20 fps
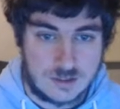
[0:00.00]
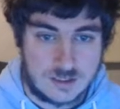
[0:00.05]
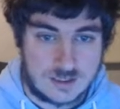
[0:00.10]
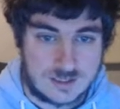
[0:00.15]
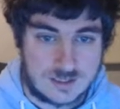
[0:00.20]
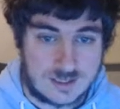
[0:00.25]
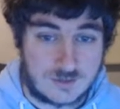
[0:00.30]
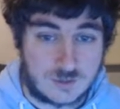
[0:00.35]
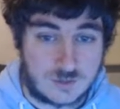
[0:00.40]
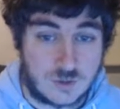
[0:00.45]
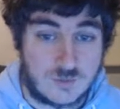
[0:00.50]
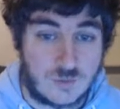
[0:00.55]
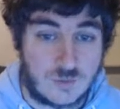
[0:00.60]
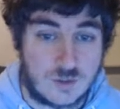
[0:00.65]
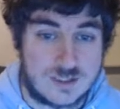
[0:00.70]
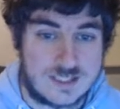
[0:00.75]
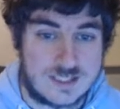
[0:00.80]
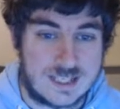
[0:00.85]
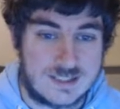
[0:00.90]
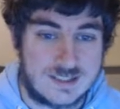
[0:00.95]
How to
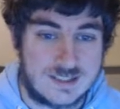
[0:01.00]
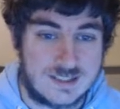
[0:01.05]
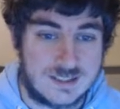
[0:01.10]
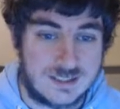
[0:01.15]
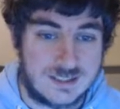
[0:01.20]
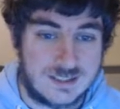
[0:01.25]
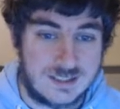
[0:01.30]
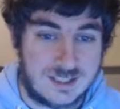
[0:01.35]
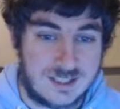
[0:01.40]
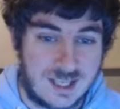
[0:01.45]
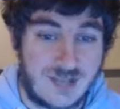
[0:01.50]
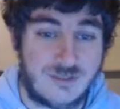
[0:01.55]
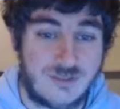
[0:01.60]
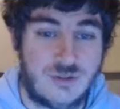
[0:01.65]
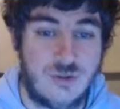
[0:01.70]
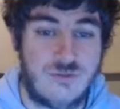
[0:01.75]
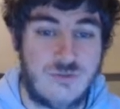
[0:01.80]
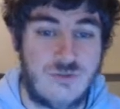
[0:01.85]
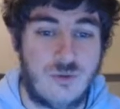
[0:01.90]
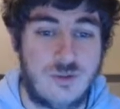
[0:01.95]
avoid getting... How
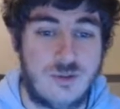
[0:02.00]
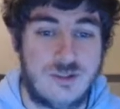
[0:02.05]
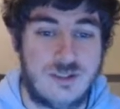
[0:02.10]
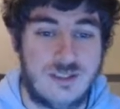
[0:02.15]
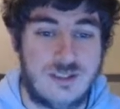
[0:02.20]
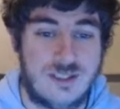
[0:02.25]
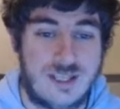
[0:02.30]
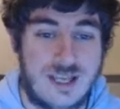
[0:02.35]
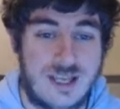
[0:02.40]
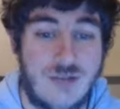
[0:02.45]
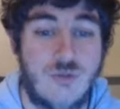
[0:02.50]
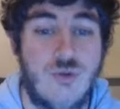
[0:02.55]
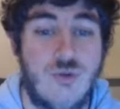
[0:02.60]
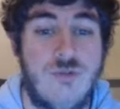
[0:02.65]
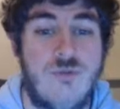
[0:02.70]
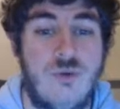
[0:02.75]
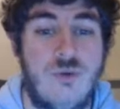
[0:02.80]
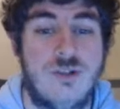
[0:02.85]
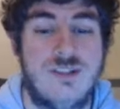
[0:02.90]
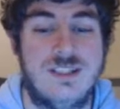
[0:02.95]
to avoid... How to
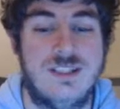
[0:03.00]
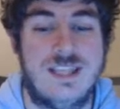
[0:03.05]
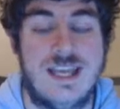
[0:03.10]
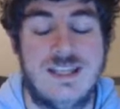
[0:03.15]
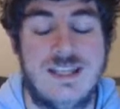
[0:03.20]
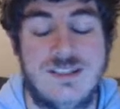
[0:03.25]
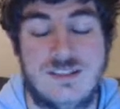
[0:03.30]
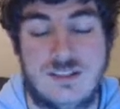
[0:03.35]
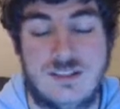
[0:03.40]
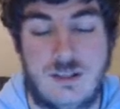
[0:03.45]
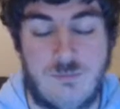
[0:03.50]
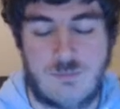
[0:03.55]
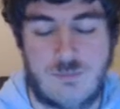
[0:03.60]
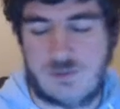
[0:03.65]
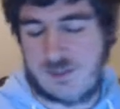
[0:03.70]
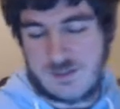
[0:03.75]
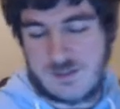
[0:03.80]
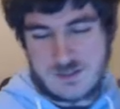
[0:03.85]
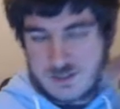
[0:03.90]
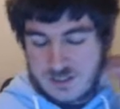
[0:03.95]
avoid to get in
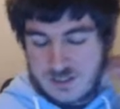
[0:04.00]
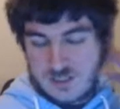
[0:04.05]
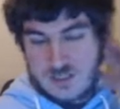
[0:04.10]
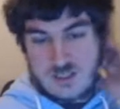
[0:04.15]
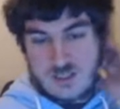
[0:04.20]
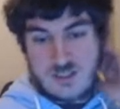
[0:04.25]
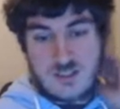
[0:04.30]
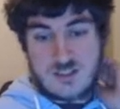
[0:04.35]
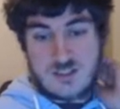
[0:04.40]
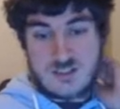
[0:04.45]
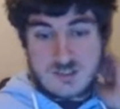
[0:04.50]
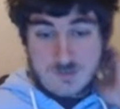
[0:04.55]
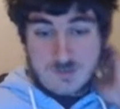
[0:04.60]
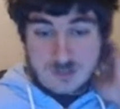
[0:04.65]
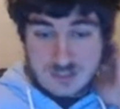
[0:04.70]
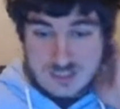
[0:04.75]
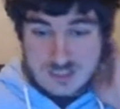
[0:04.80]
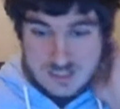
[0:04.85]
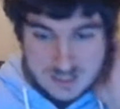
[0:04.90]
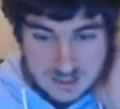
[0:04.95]

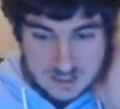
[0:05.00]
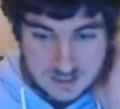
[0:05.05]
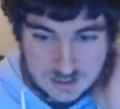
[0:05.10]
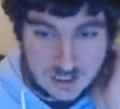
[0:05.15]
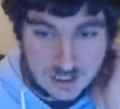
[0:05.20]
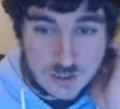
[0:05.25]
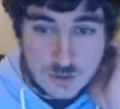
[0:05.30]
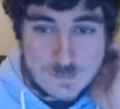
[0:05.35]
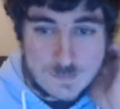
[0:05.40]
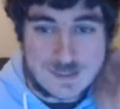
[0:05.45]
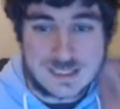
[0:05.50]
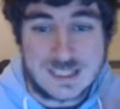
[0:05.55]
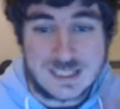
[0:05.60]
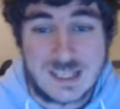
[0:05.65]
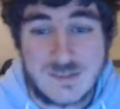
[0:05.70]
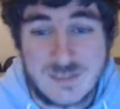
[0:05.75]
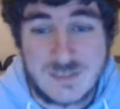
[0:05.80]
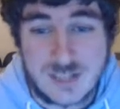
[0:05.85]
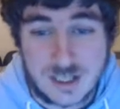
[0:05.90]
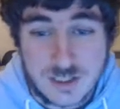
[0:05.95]
Seriously? Are you making
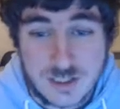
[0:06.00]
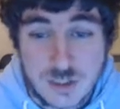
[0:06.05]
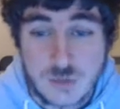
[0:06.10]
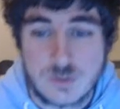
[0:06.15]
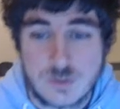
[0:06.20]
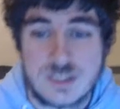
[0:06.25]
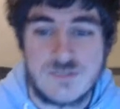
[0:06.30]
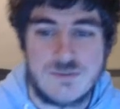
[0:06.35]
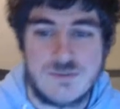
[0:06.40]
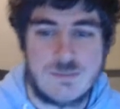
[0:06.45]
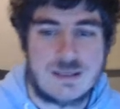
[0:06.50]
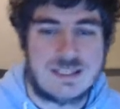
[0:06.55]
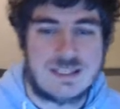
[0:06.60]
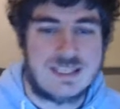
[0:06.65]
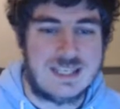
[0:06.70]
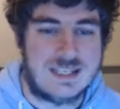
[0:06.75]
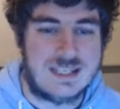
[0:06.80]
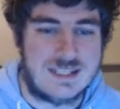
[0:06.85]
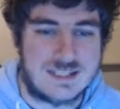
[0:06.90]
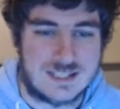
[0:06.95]
any, are you even
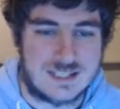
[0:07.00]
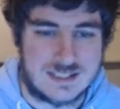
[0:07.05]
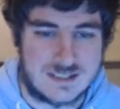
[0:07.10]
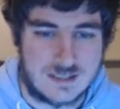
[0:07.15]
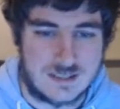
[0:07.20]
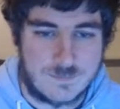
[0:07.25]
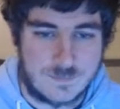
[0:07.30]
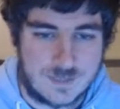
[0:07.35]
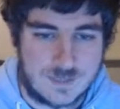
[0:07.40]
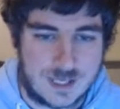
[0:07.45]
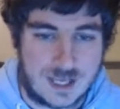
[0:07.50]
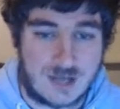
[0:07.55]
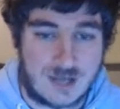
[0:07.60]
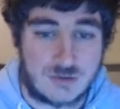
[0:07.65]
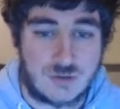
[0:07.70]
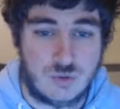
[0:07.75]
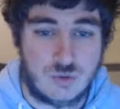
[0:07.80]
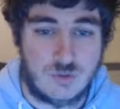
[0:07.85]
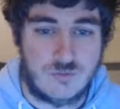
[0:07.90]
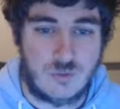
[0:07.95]
making any sense here? How
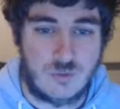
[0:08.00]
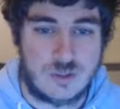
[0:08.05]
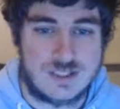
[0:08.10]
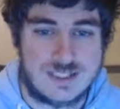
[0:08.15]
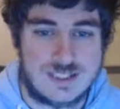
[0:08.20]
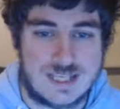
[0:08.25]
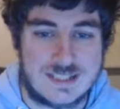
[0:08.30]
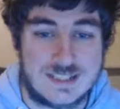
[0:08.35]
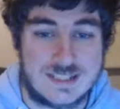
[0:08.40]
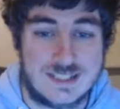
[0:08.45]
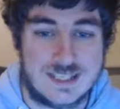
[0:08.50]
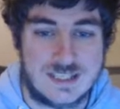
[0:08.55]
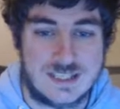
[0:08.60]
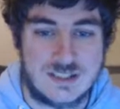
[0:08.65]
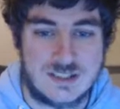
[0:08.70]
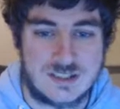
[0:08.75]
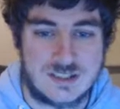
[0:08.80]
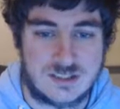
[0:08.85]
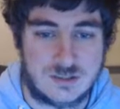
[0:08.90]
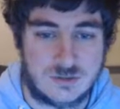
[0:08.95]
to avoid getting
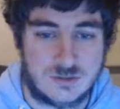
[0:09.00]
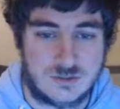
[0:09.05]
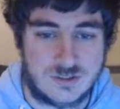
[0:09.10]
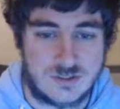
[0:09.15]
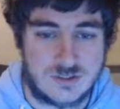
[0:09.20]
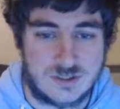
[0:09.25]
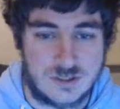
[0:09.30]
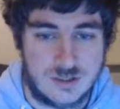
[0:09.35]
insulted.